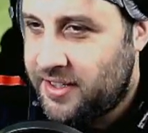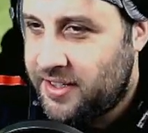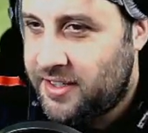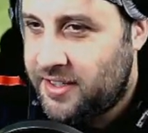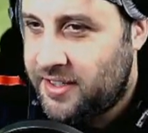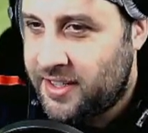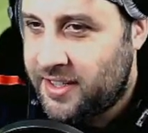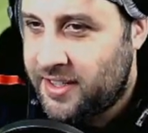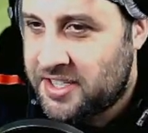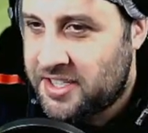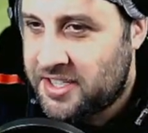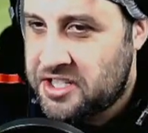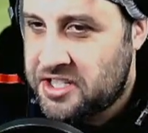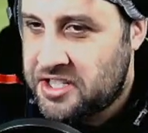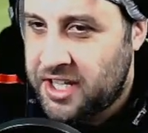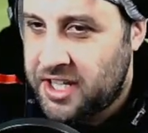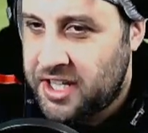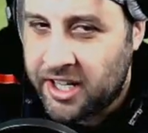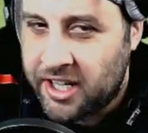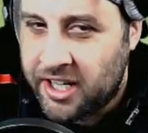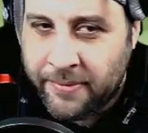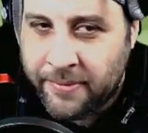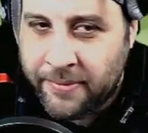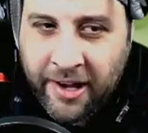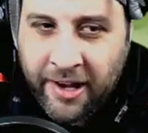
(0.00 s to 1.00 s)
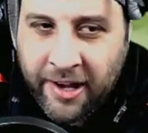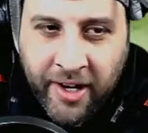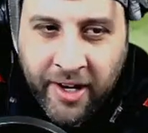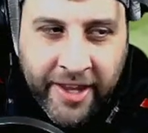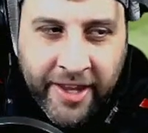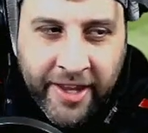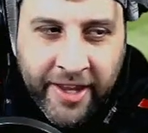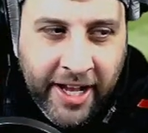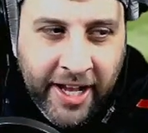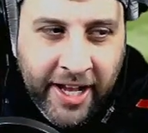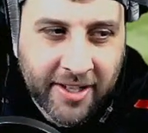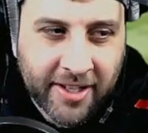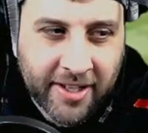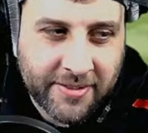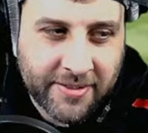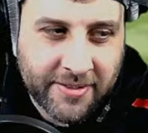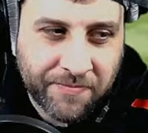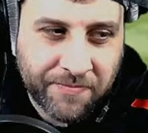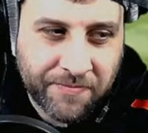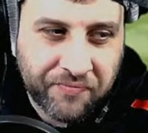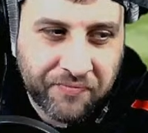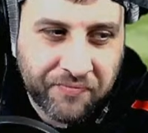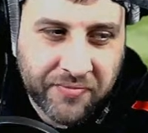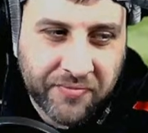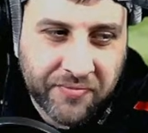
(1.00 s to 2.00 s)
Single them out like that.
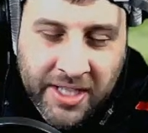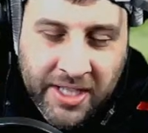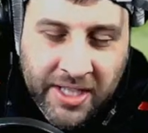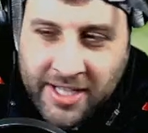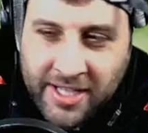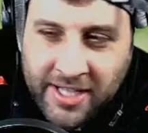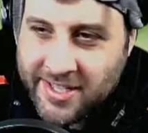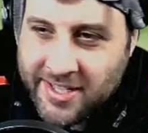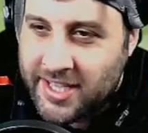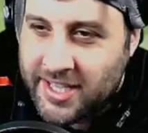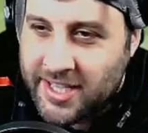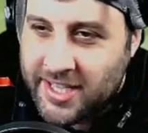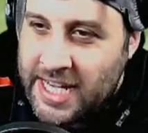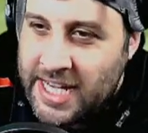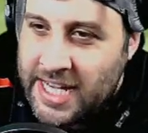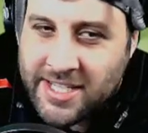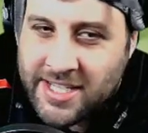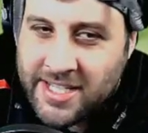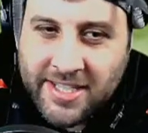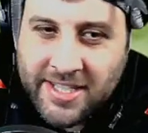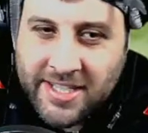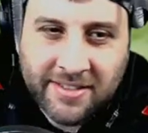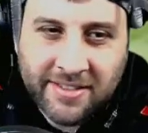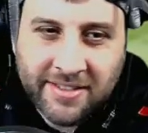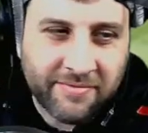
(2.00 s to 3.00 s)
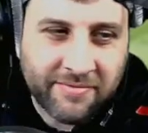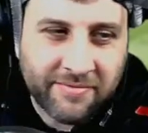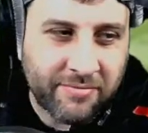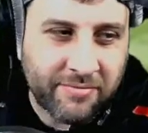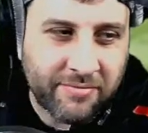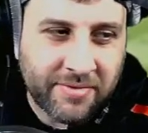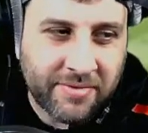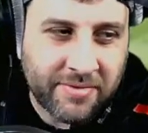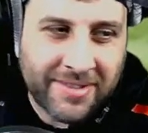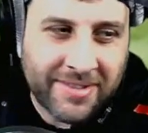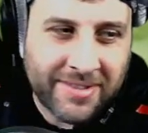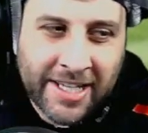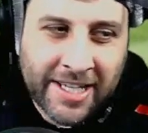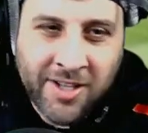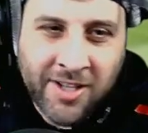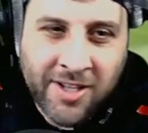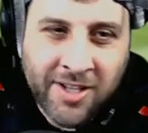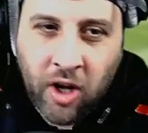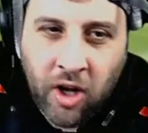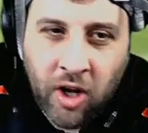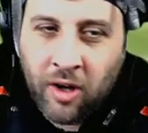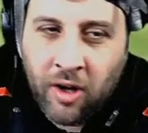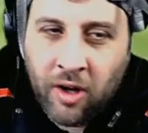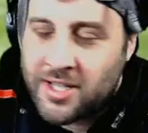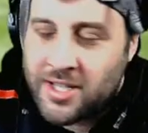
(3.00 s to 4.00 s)
There's not a
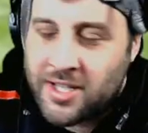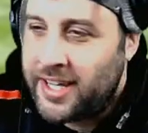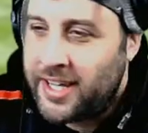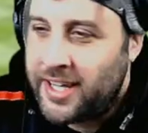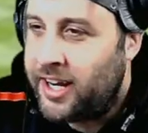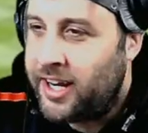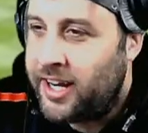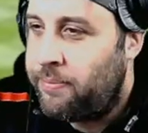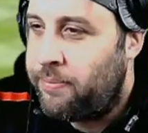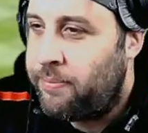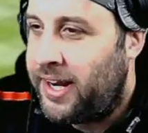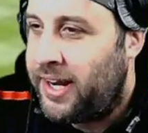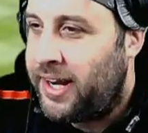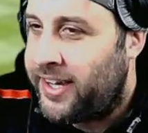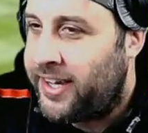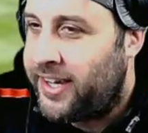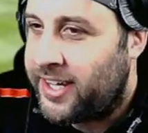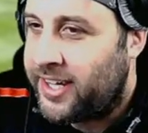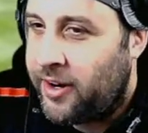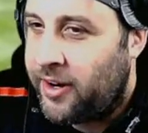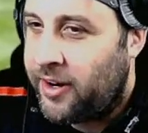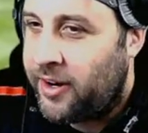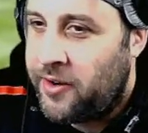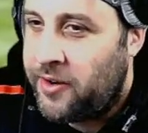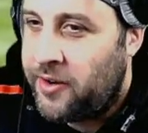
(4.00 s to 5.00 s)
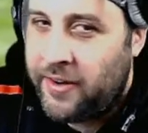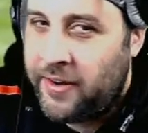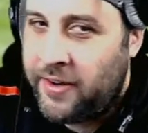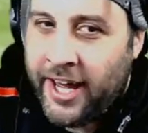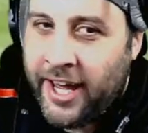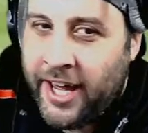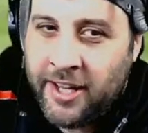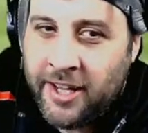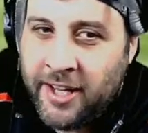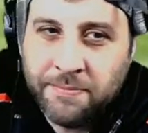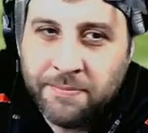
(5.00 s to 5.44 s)
lot of singing ability going on there.